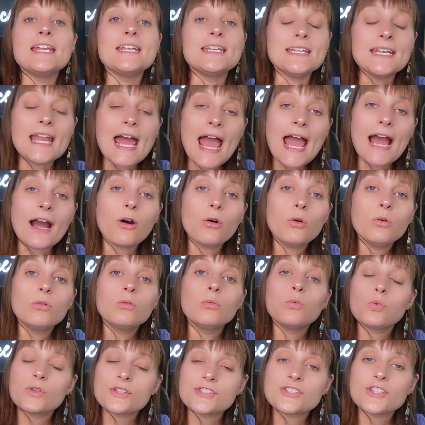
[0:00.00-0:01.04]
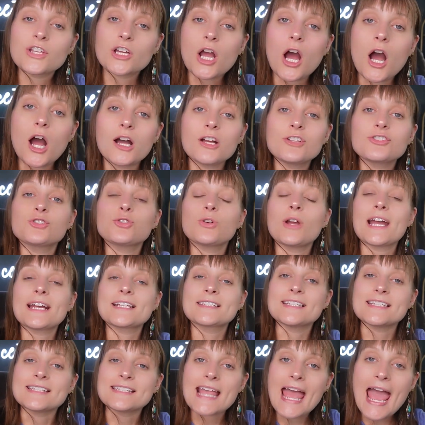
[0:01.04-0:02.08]
Now, once the
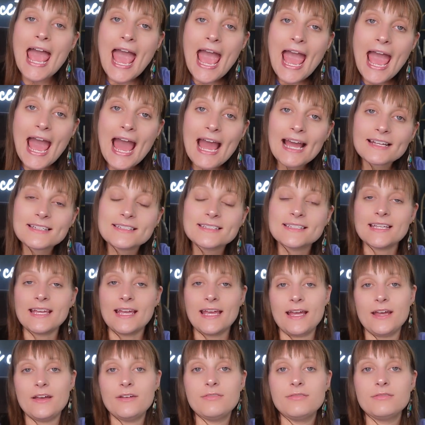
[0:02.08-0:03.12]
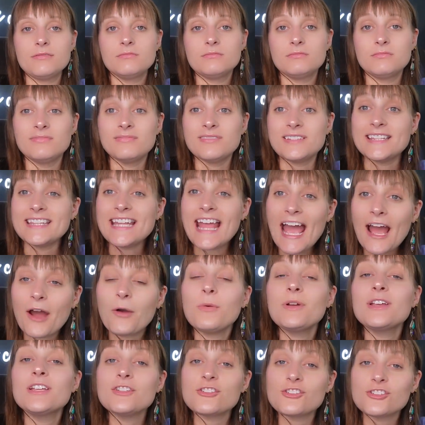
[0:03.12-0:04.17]
contract is active, now
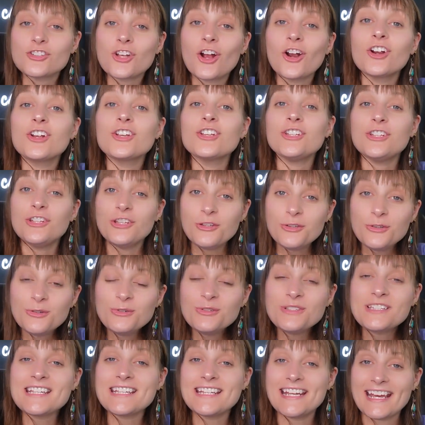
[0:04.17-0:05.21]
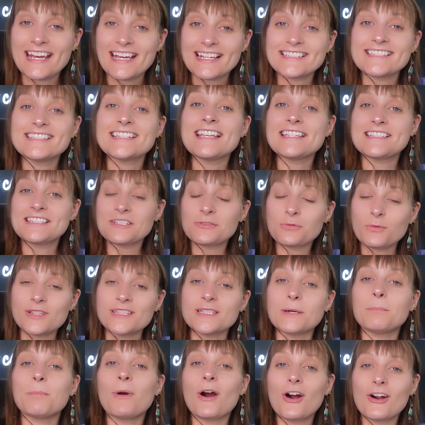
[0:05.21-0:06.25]
we can start using it. This is when
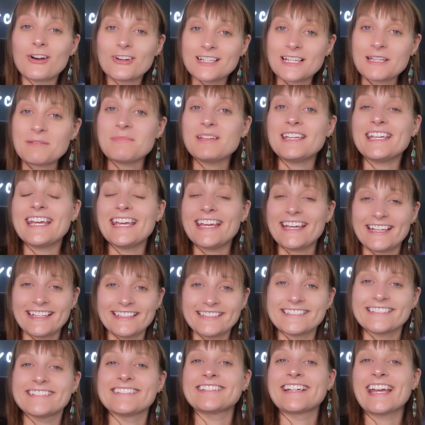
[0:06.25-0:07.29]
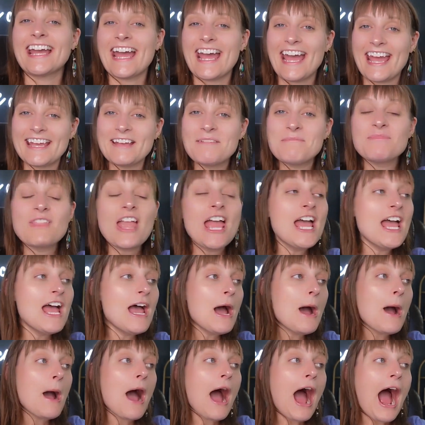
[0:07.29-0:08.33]
the party begins, okay?
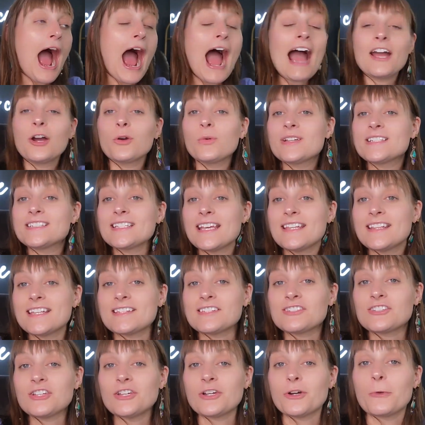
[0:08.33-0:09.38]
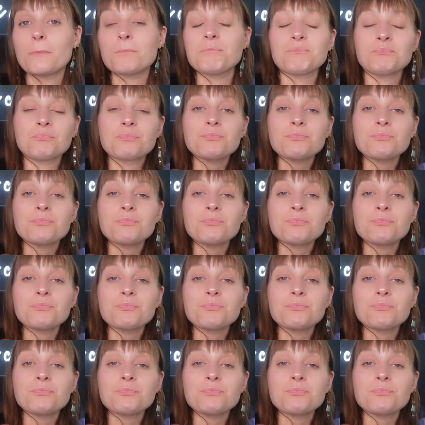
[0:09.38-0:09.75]
I always say this too.